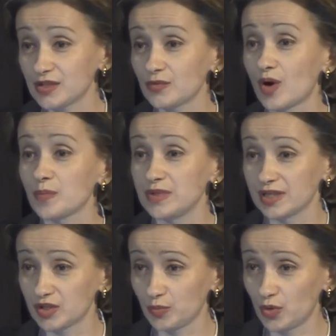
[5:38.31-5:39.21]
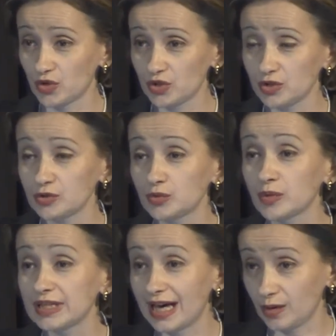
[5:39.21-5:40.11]
from the exposure to
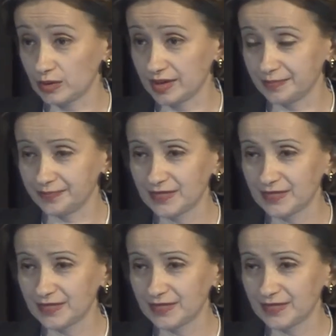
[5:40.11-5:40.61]
the outcome.